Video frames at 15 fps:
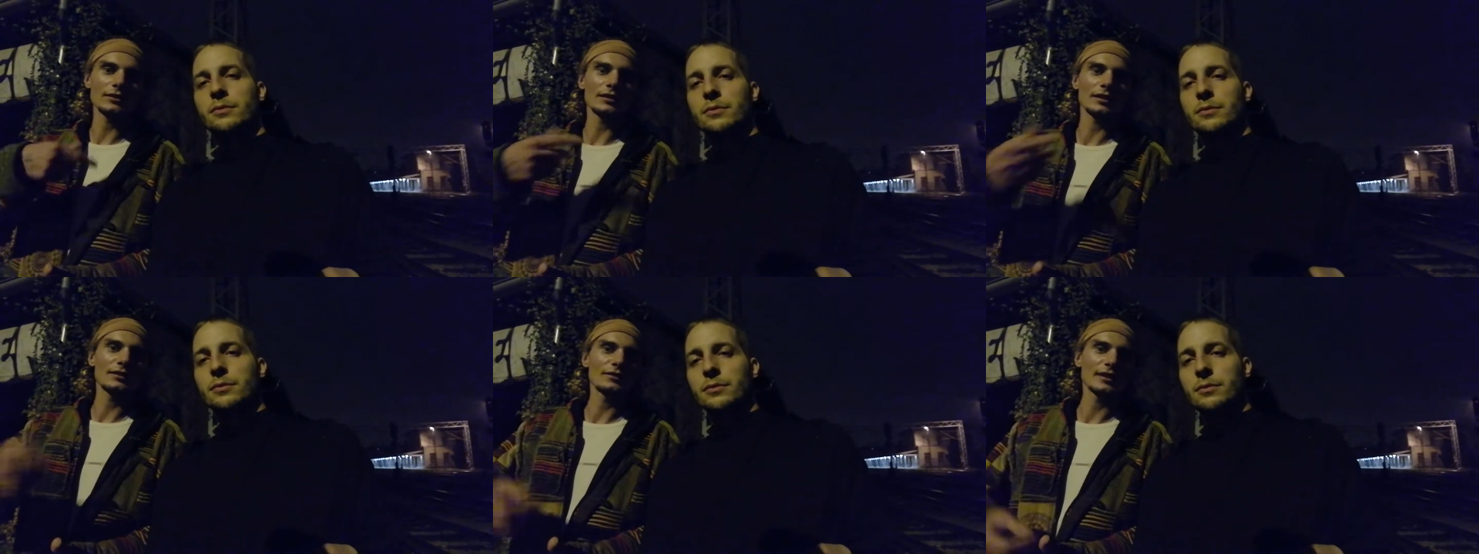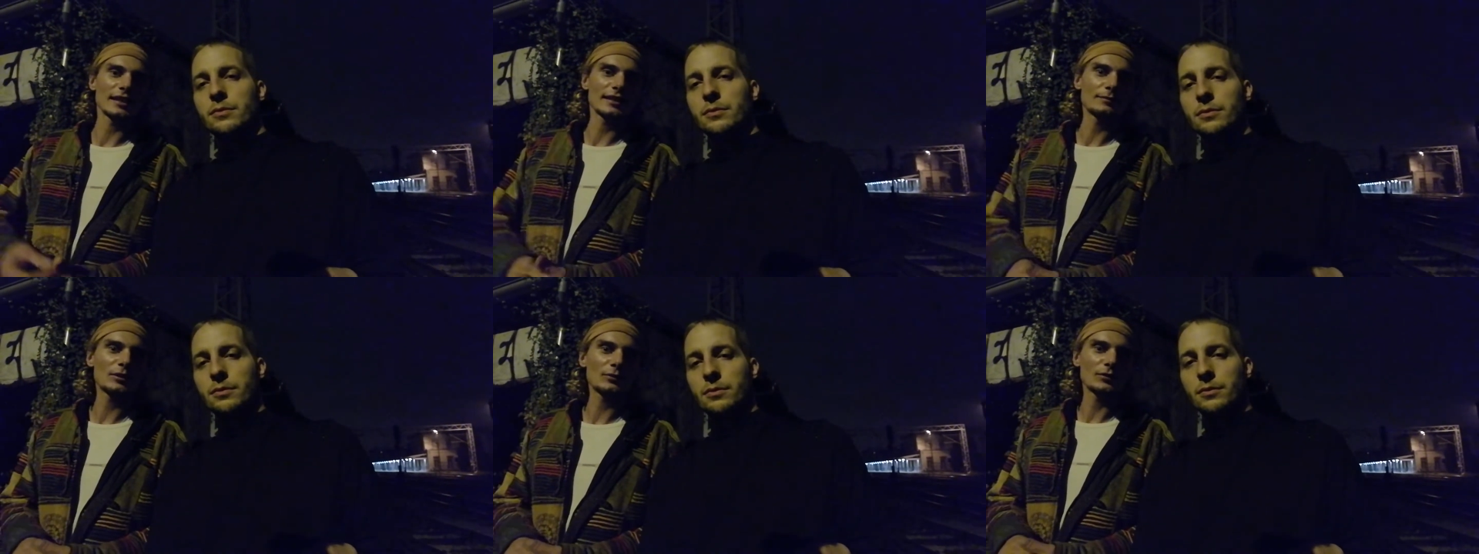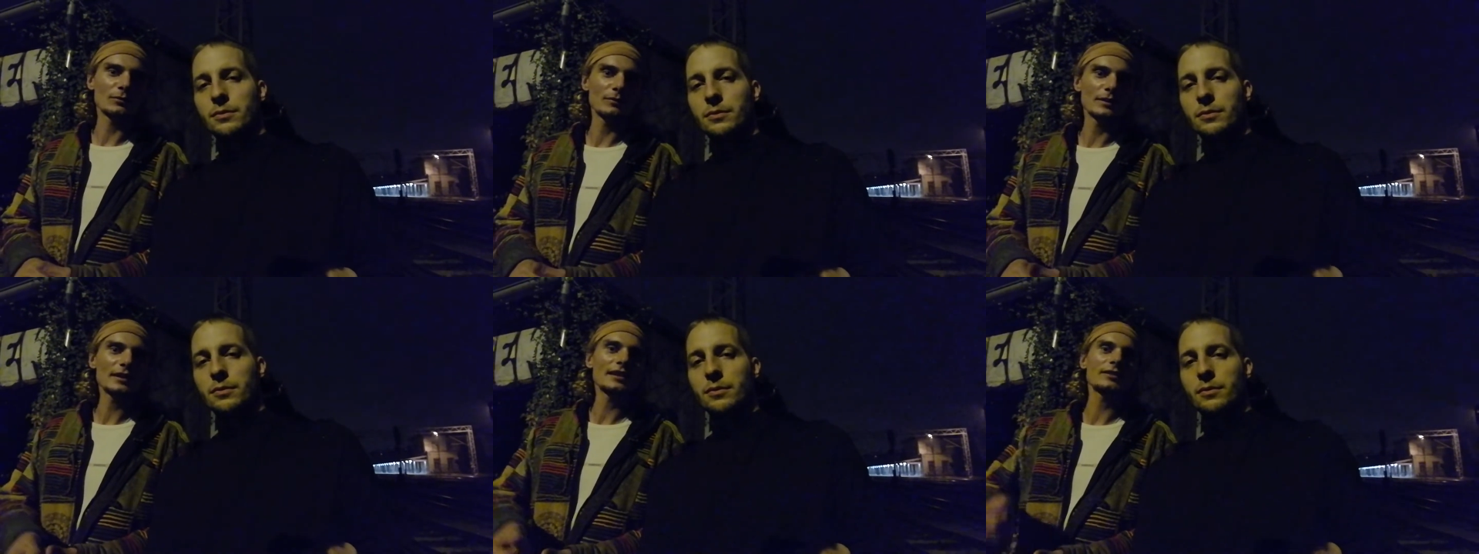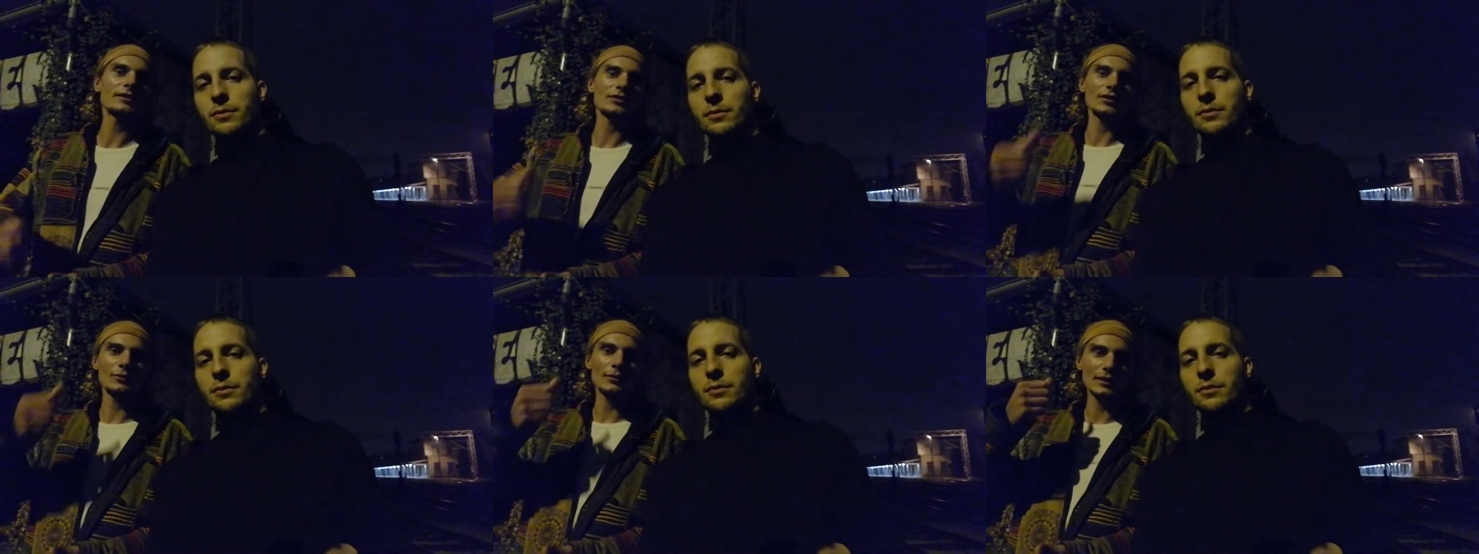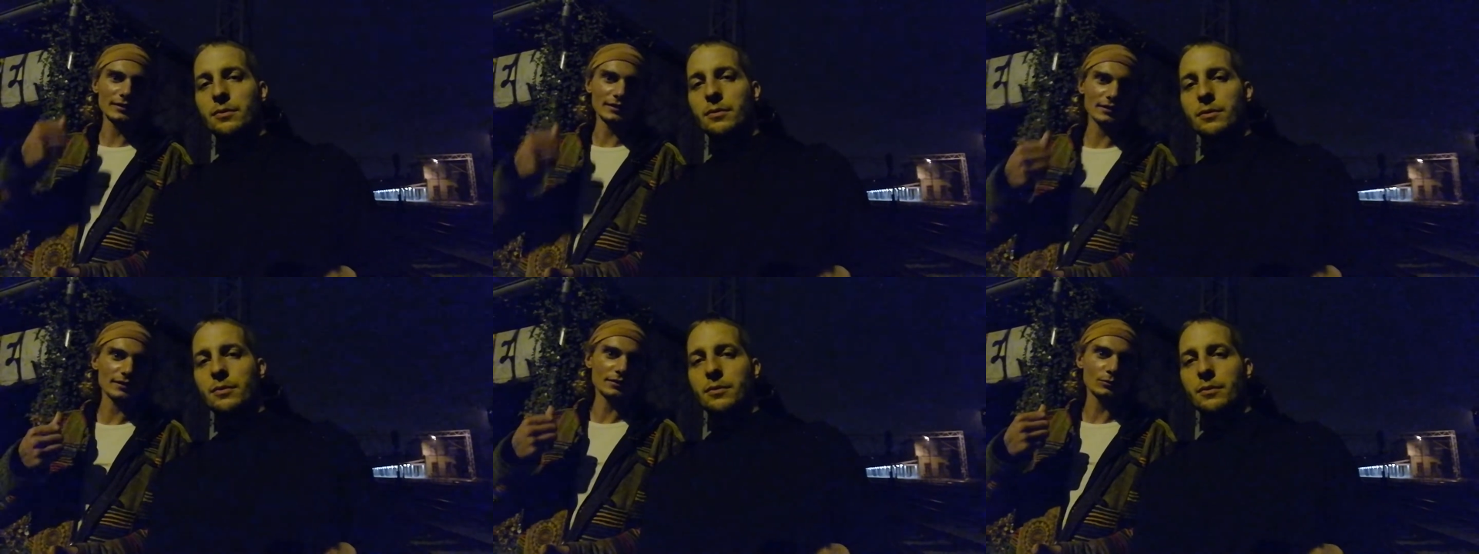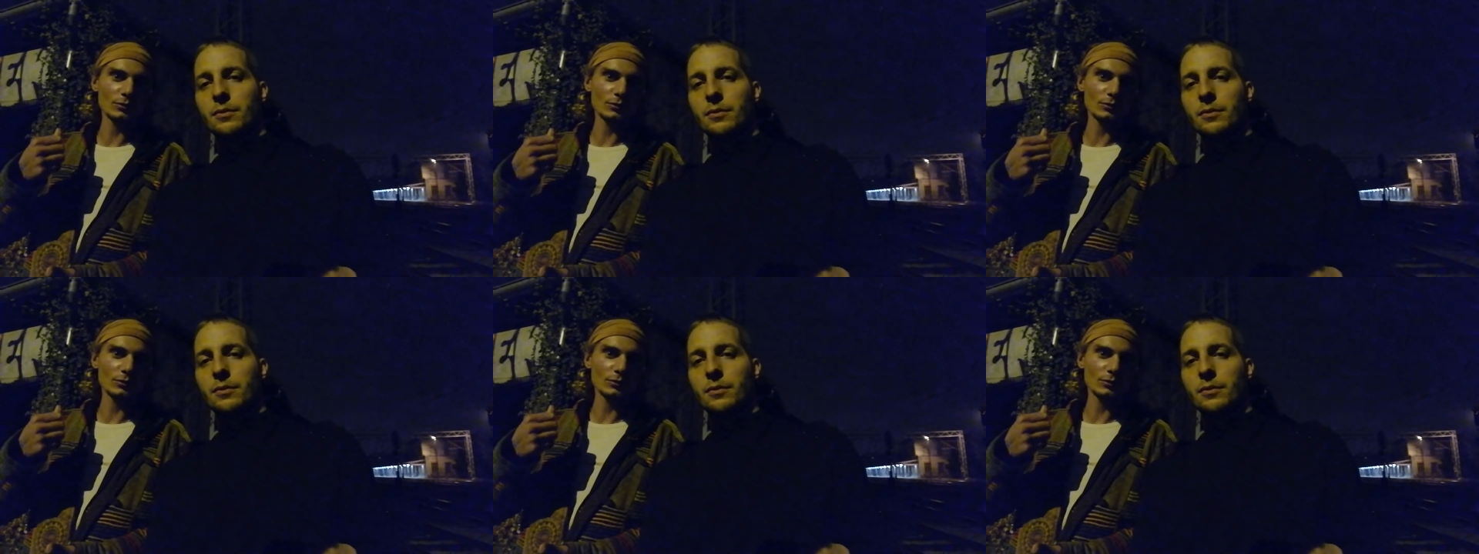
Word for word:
Speaker 1: living anymore with me, and she went to